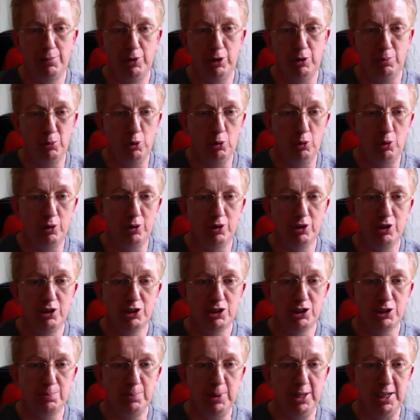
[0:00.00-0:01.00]
They're more
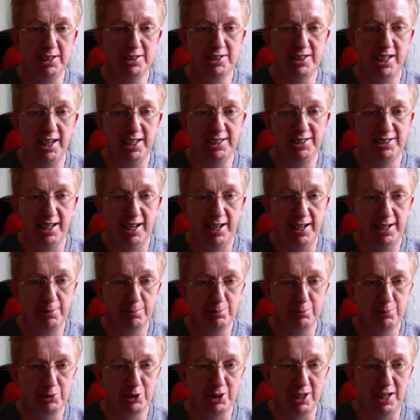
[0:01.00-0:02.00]
space age
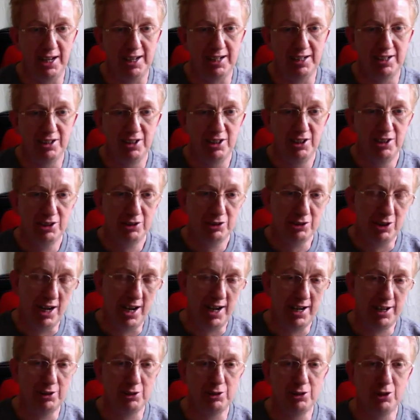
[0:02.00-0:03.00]
items like
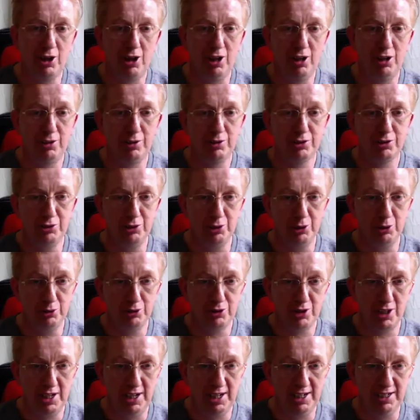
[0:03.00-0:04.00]
tracking collars and
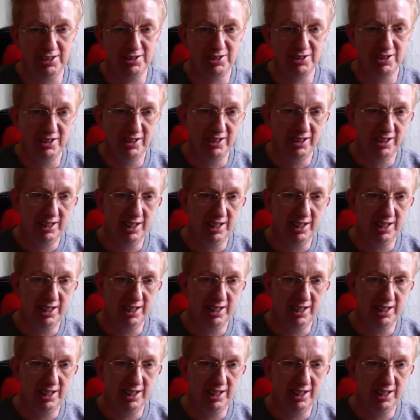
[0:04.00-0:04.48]
those things.